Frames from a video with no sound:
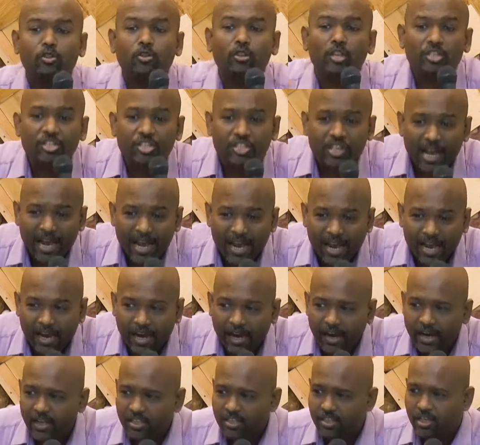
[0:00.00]
to the
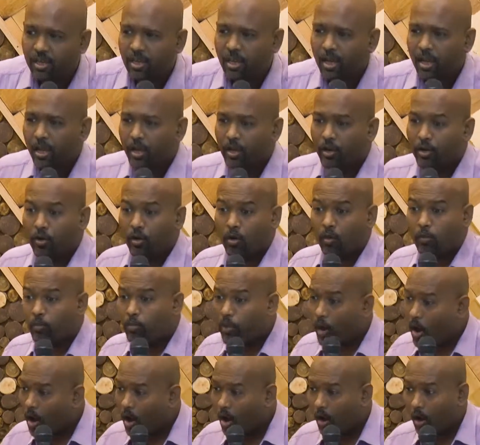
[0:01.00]
church, you know,
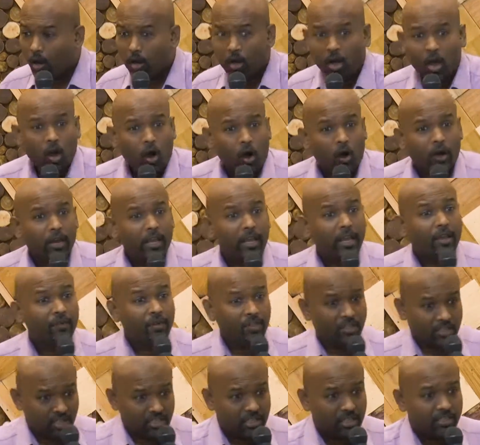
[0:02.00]
Paul or even
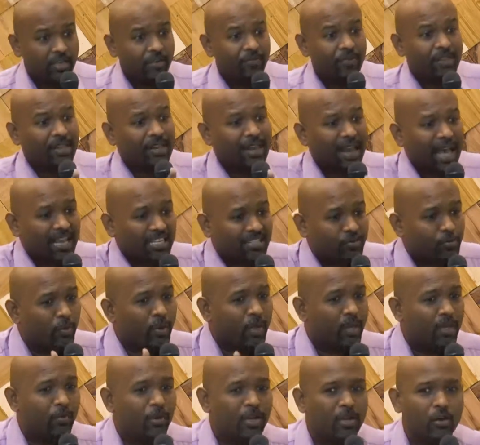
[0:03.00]
Jesus, even the last
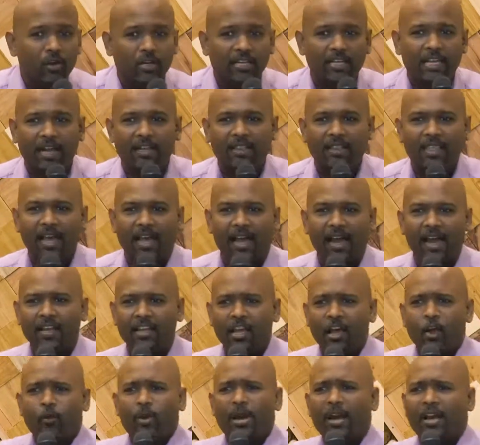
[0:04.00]
week we looked at that,
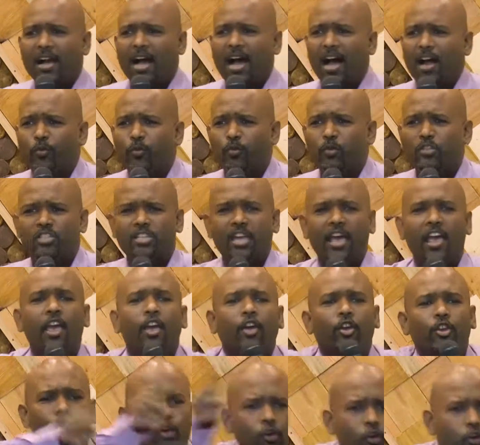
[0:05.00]
where God would say,
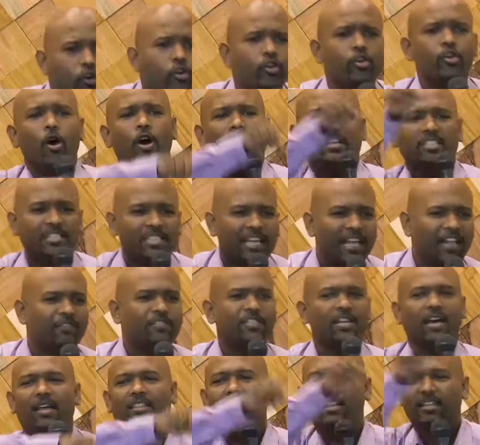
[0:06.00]
You yourselves
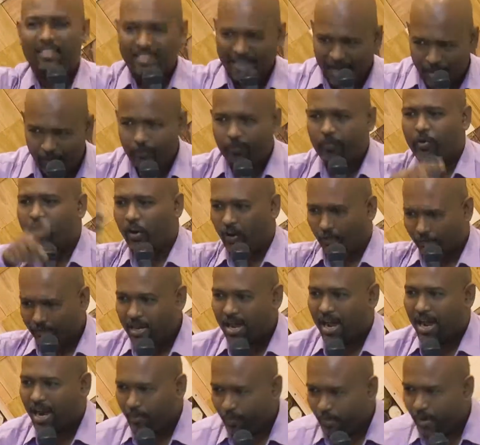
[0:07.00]
are the temple of
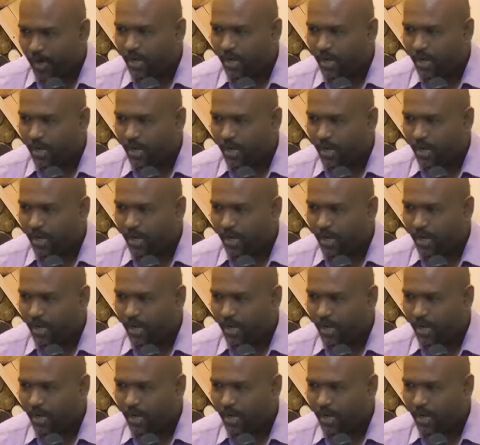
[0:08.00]
God,